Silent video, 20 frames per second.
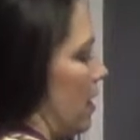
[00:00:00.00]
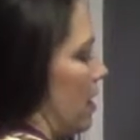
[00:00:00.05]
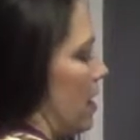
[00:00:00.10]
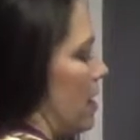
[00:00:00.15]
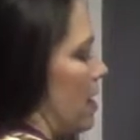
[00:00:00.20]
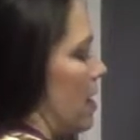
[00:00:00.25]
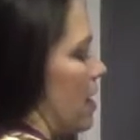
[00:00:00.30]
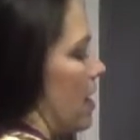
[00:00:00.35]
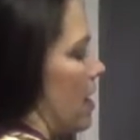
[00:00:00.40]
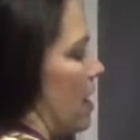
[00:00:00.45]

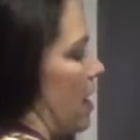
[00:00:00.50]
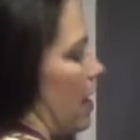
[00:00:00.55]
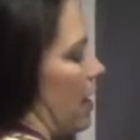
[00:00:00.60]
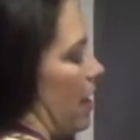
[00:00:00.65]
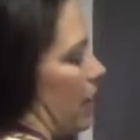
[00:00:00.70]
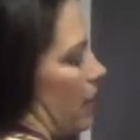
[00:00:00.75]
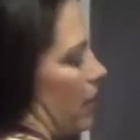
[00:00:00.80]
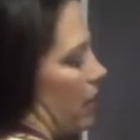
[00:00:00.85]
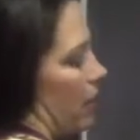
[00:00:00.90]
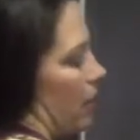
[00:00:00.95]
9
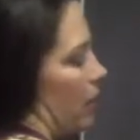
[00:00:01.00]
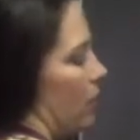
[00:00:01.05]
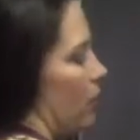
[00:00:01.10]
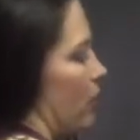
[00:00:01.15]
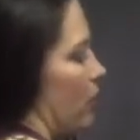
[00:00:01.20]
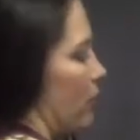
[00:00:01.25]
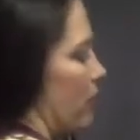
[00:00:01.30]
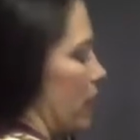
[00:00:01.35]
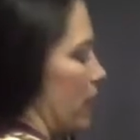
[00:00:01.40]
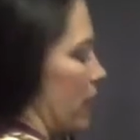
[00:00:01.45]
could be
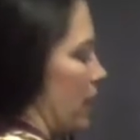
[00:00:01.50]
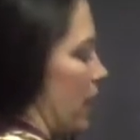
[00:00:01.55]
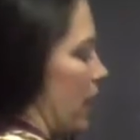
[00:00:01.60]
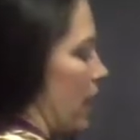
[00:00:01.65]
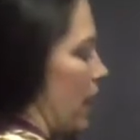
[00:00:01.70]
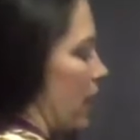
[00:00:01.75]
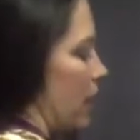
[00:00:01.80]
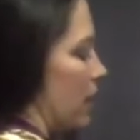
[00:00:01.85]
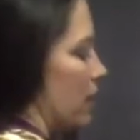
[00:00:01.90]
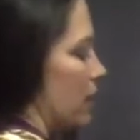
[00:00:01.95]
written
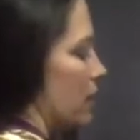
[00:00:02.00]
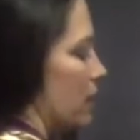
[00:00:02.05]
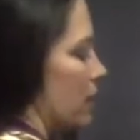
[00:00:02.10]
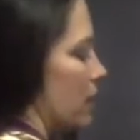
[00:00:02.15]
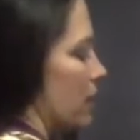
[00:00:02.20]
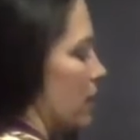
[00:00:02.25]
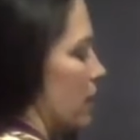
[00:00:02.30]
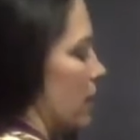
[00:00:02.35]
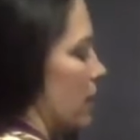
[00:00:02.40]
as